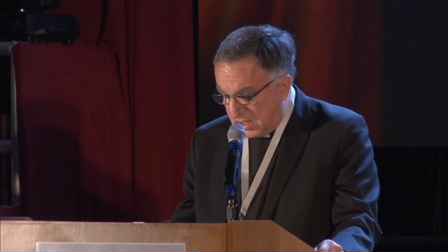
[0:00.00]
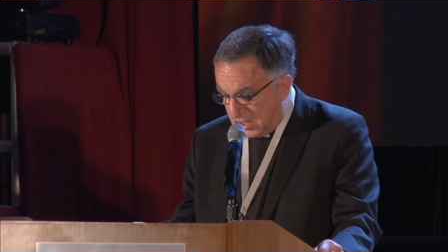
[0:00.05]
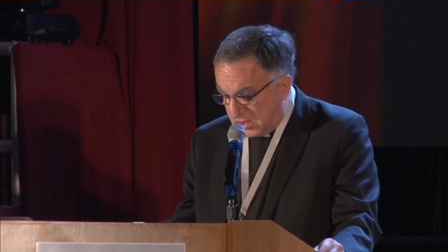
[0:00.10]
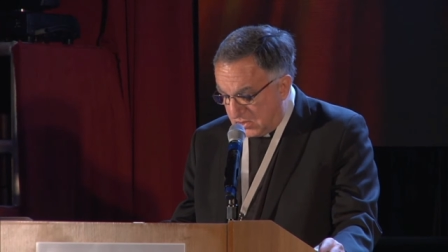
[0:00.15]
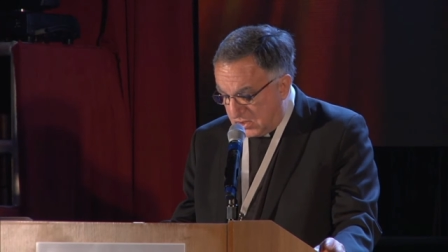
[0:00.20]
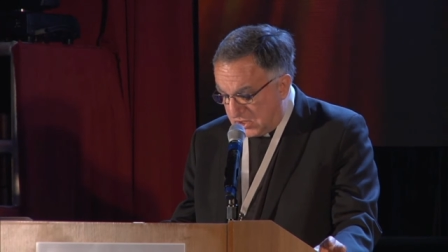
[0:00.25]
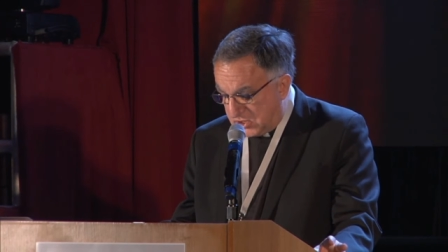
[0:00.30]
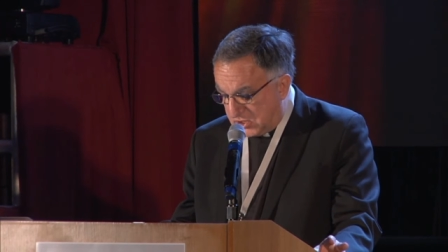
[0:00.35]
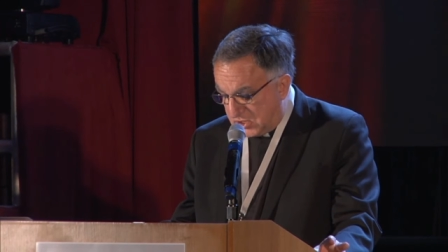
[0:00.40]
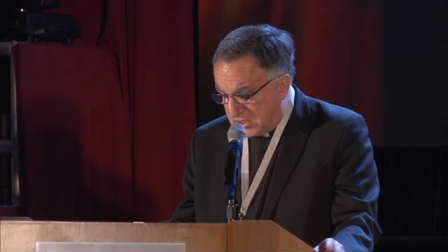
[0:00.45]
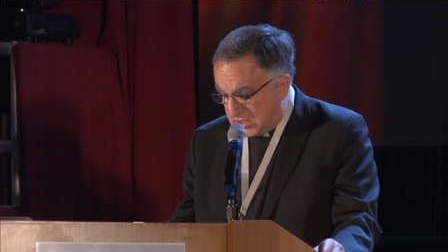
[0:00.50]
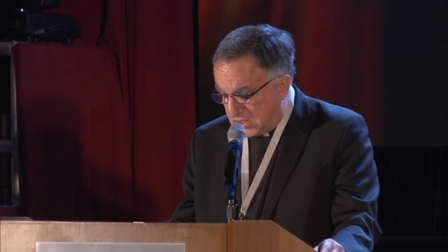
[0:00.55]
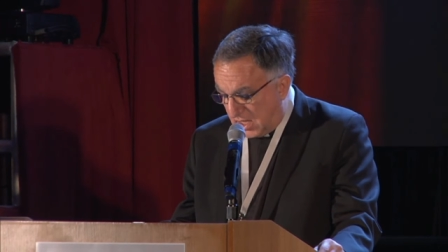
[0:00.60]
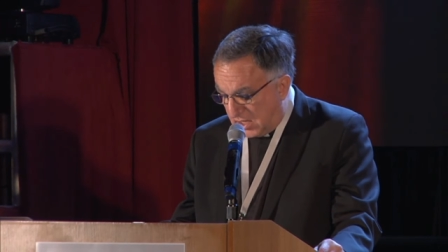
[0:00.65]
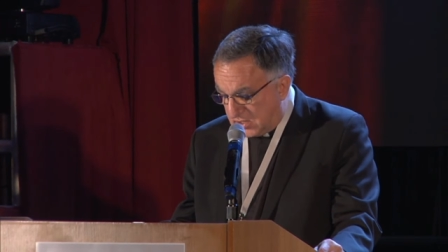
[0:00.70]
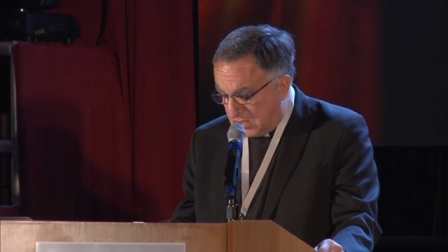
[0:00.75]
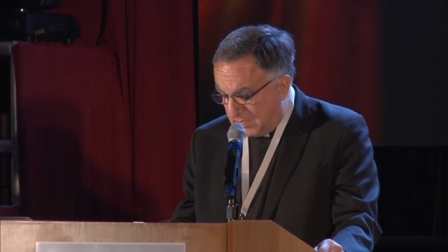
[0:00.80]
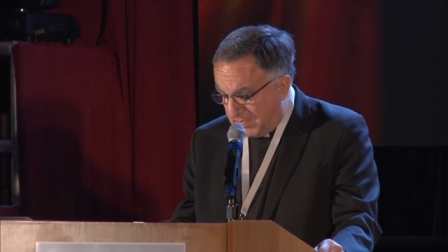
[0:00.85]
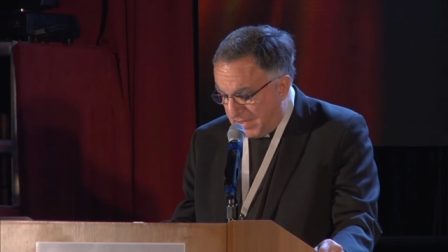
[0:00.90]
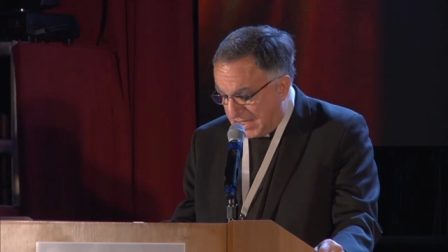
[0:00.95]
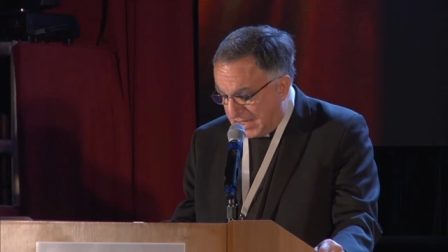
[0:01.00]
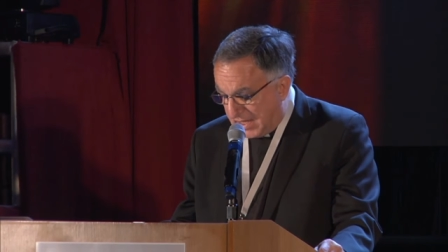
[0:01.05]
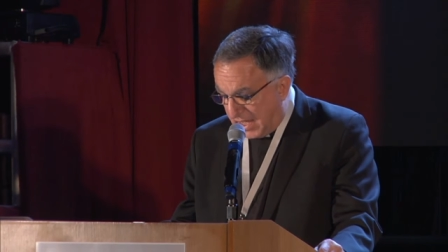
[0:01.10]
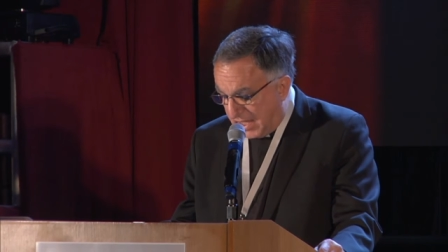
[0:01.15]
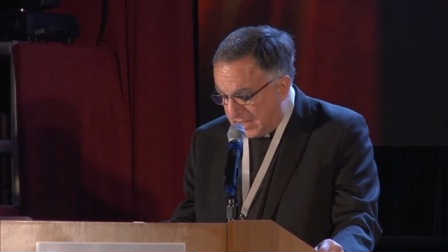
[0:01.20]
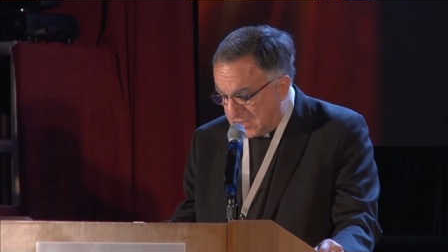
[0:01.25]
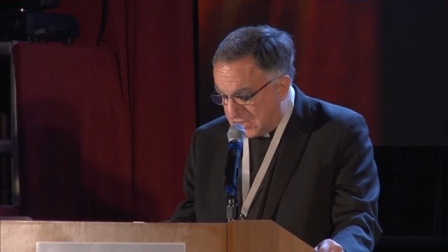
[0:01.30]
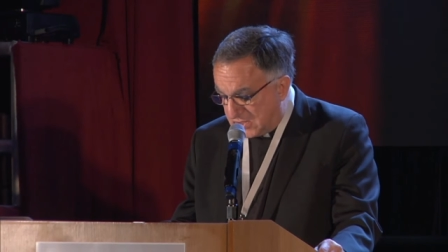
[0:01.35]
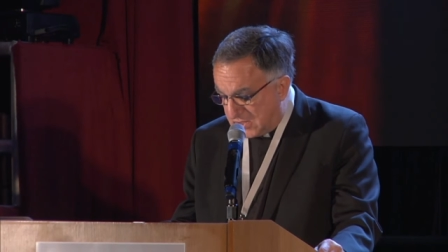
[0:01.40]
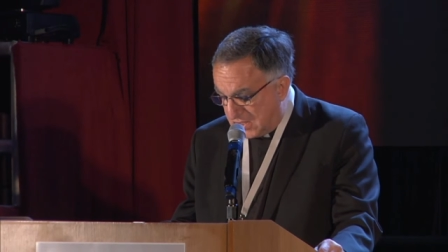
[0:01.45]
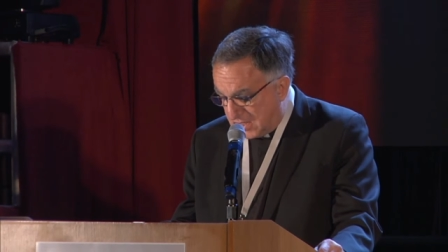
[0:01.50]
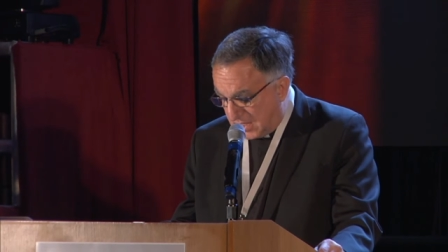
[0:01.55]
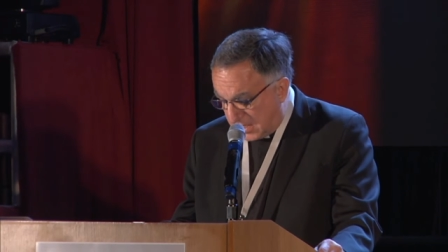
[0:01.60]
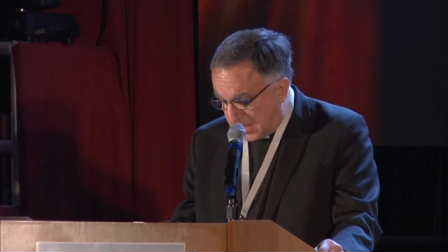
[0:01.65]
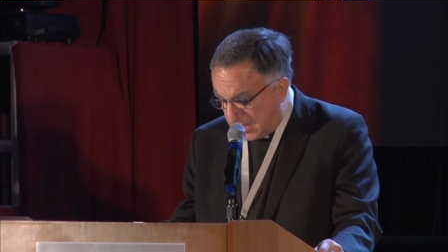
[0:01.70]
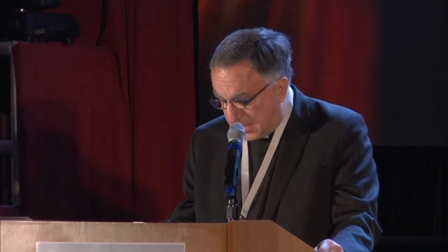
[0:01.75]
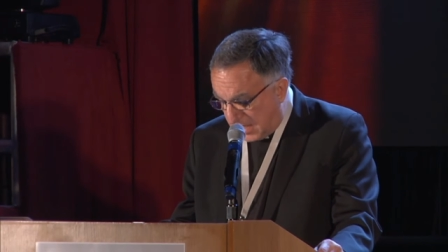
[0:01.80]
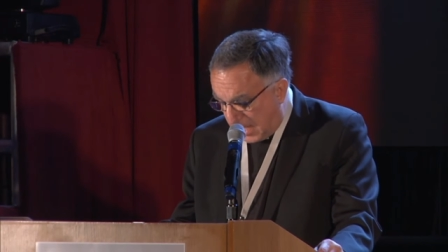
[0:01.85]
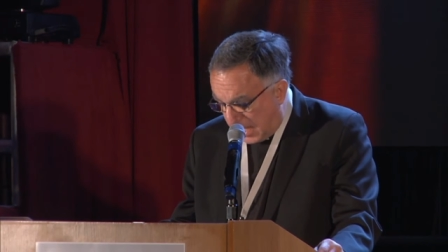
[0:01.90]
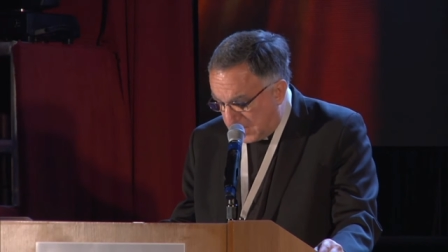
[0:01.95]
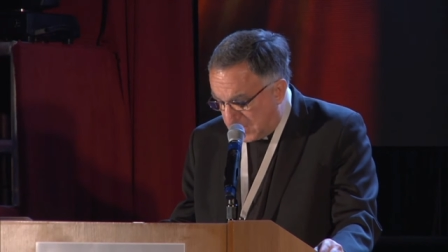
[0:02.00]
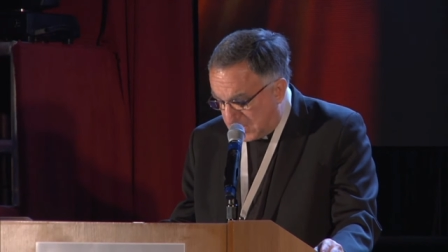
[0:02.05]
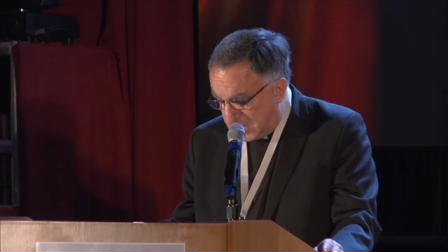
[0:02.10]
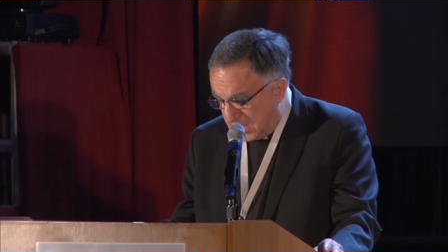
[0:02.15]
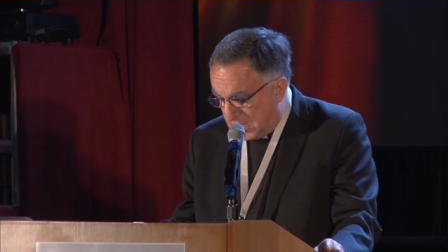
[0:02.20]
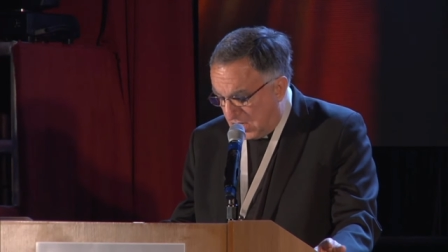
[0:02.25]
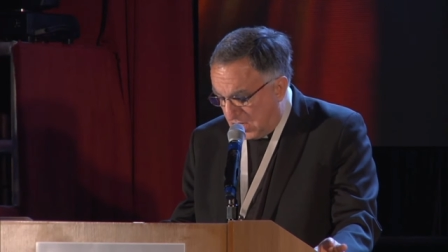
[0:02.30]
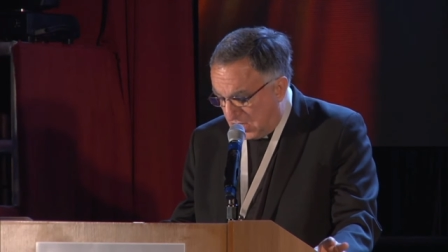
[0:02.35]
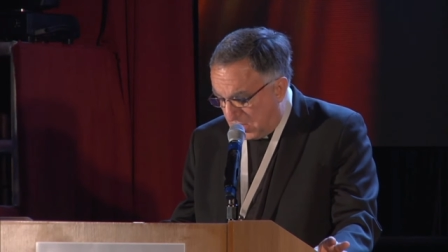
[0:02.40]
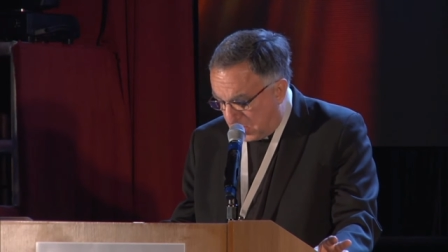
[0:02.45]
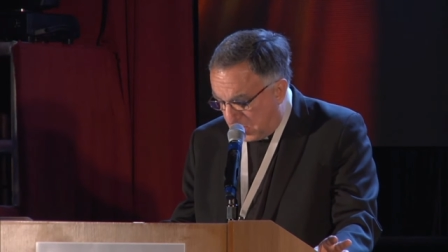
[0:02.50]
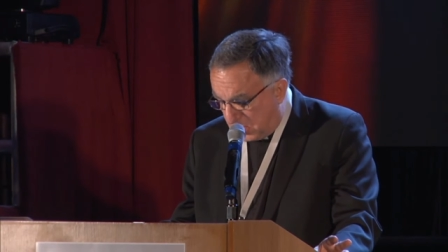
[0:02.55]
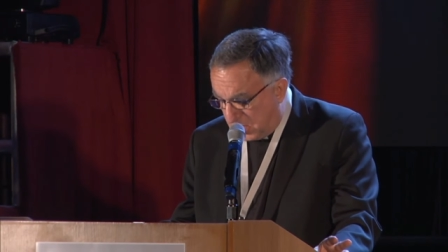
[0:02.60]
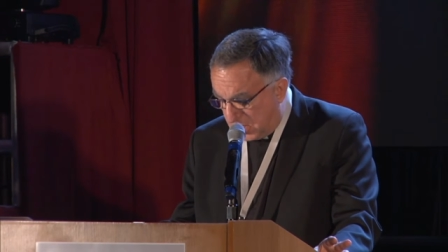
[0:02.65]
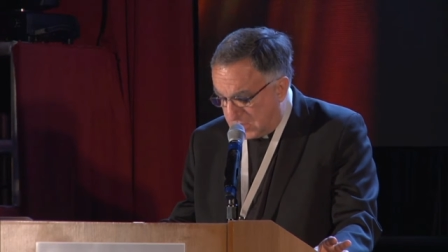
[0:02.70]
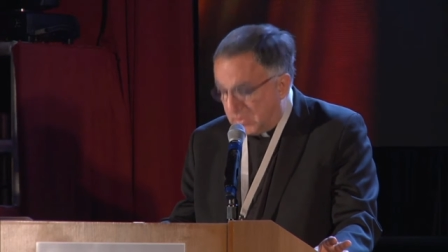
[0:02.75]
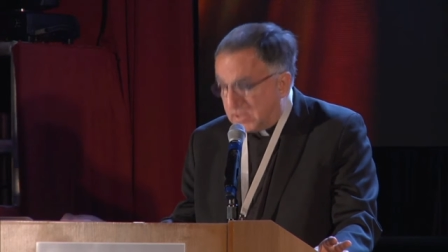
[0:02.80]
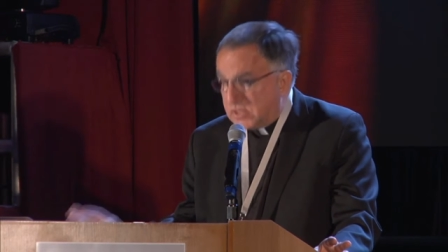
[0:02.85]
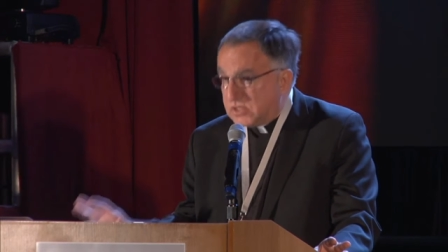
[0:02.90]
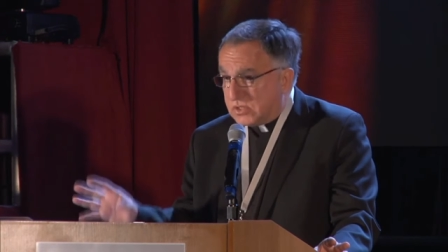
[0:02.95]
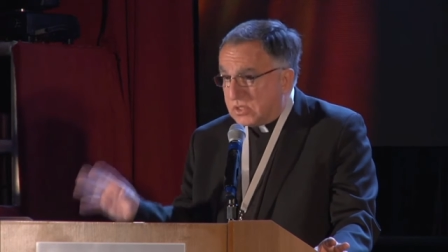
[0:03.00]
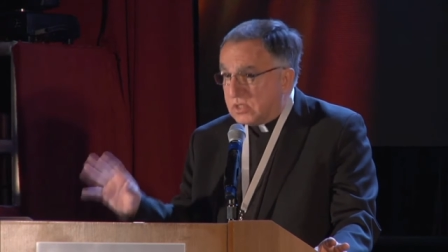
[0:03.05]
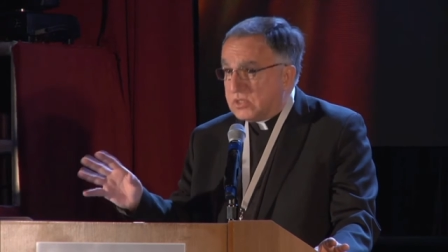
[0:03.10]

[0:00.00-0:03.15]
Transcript: Christians ought to be constant, constant encouragement,